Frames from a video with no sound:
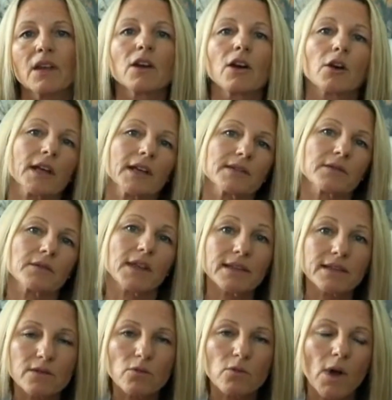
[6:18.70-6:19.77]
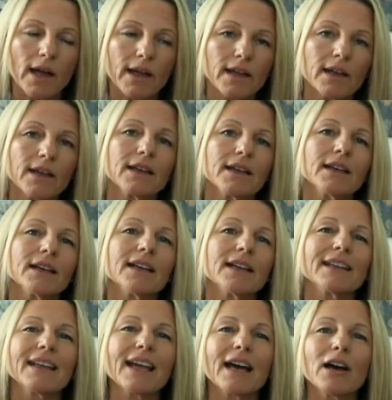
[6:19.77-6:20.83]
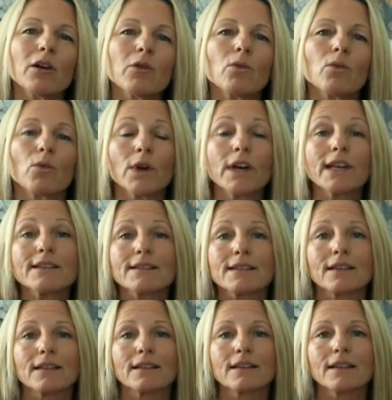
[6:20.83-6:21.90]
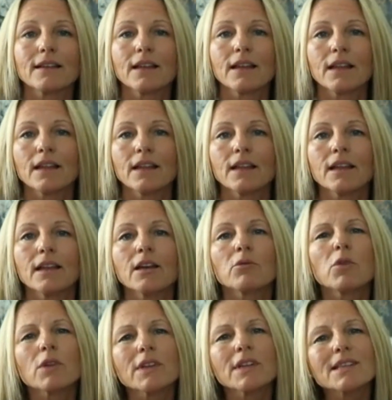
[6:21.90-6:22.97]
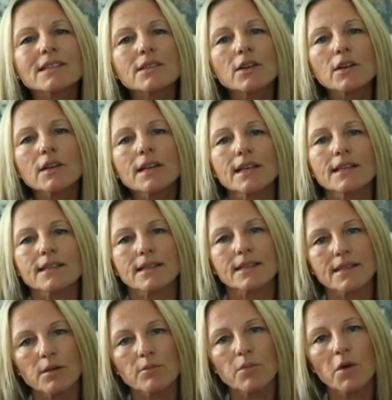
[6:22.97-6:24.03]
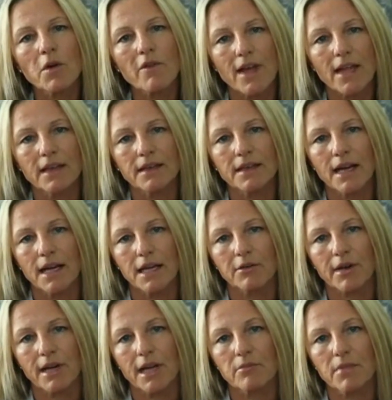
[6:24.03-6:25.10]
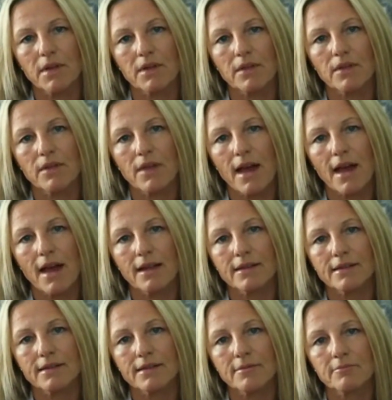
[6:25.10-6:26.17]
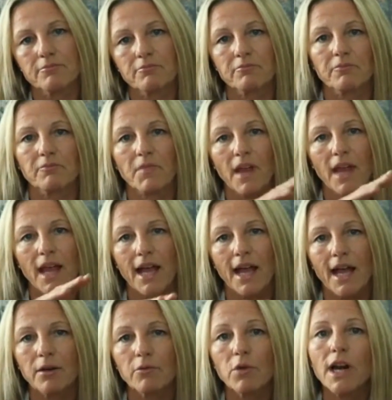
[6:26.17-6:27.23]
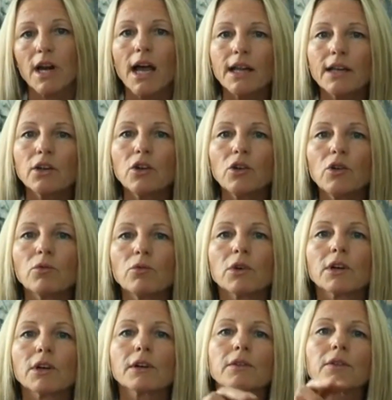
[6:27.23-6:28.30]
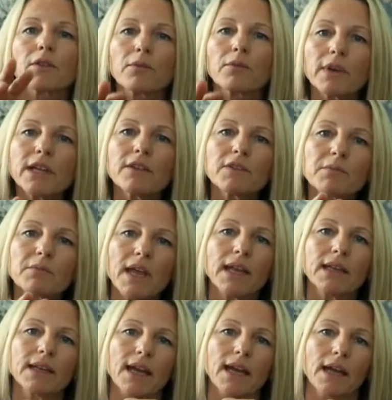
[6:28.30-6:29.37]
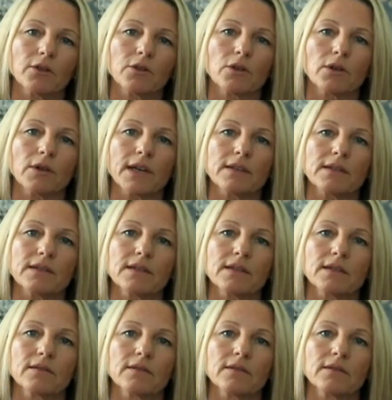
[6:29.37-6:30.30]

Okay, so that's the why. Now, what is it? Well, it started as a simple Venn diagram that had what I knew were 3 of the main categories